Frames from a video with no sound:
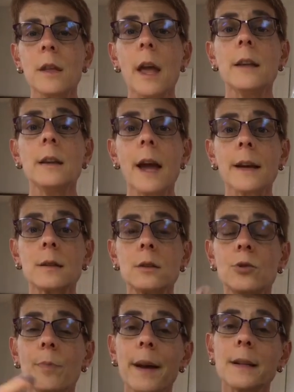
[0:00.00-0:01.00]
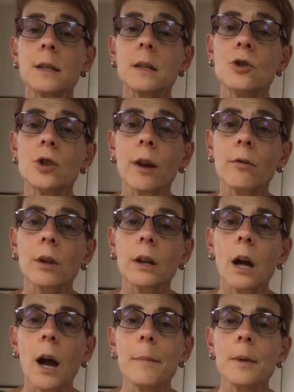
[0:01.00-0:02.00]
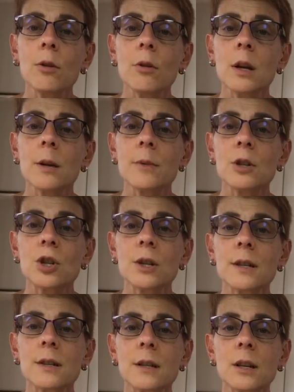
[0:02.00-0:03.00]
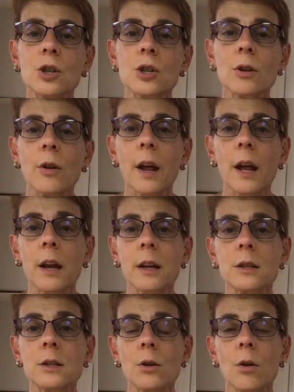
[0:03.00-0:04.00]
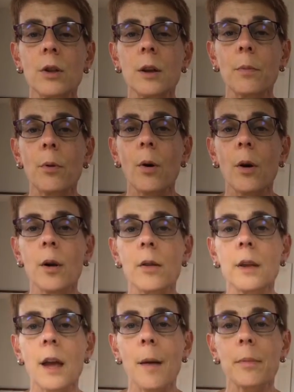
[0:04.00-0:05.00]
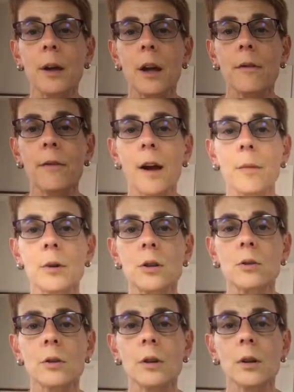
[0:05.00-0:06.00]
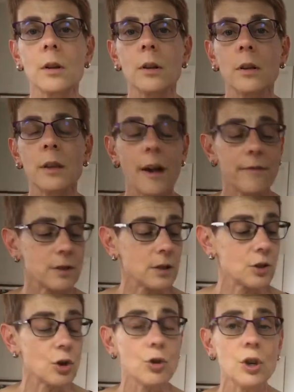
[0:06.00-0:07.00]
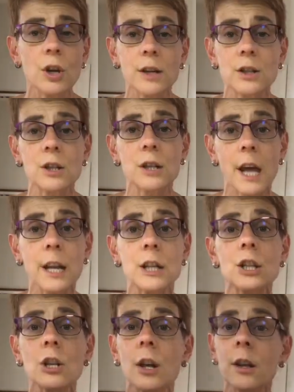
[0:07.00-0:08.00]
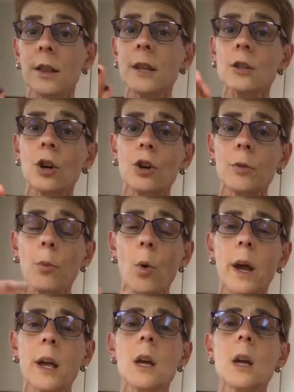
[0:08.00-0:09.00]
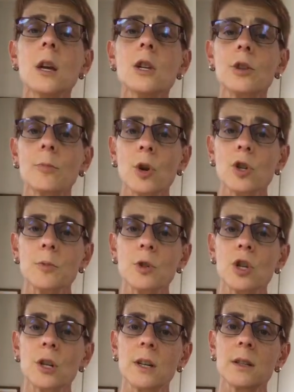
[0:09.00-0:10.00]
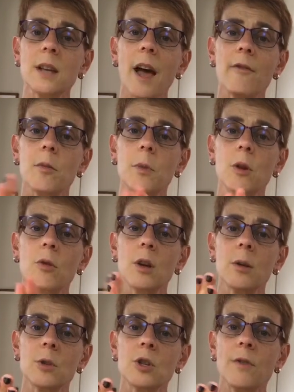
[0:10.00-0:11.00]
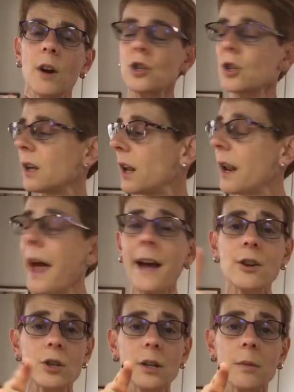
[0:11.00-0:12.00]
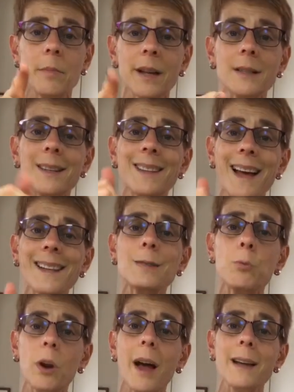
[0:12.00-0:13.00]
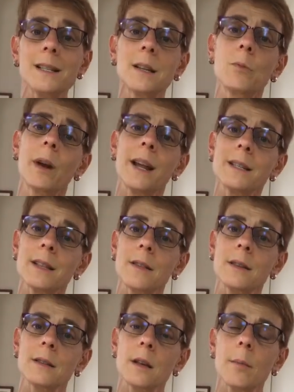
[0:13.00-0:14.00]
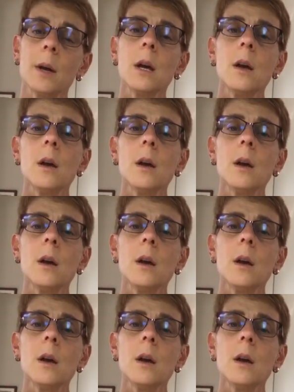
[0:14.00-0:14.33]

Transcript: And yes, Betsy, generally, I mirror image the stitch so that I can sew the applique fabric to the left. So yes, that's a good point. So most machines have a mirror image function, and actually, Betsy, that's what I did when I set this up.